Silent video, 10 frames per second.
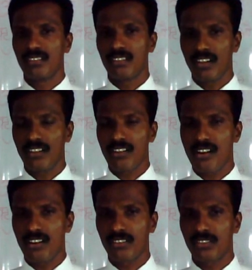there
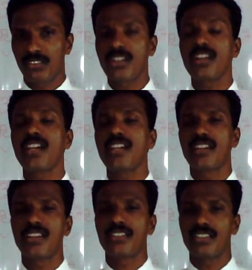are three
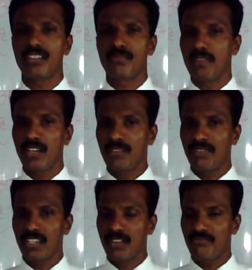reasons mainly
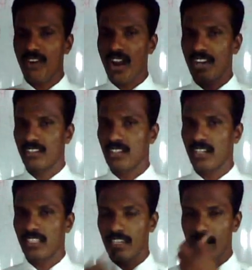we can find
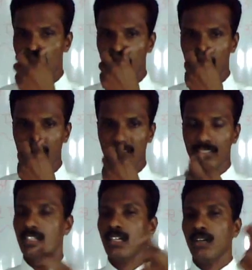that there are
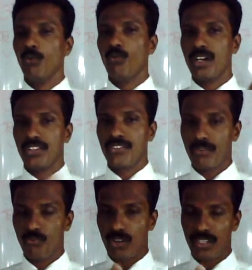his what is
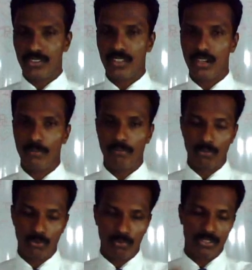
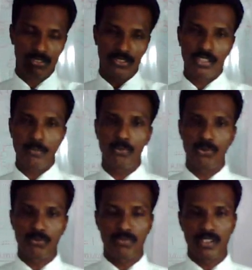the support,